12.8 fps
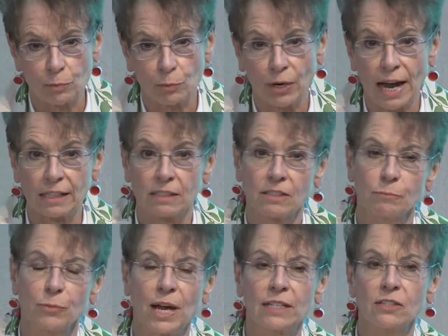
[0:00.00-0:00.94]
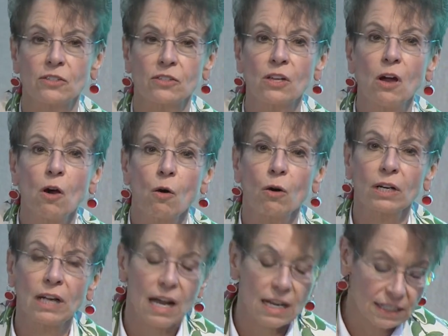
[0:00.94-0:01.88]
practices or
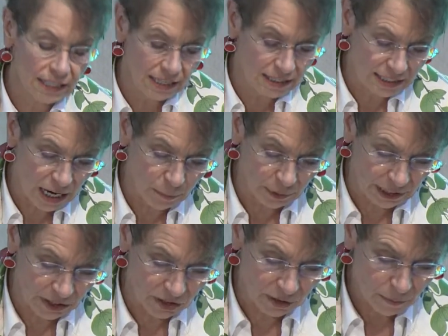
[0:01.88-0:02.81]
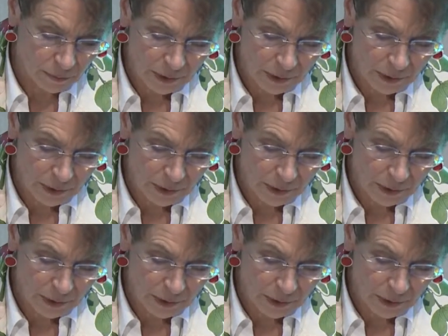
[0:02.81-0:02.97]
content templates.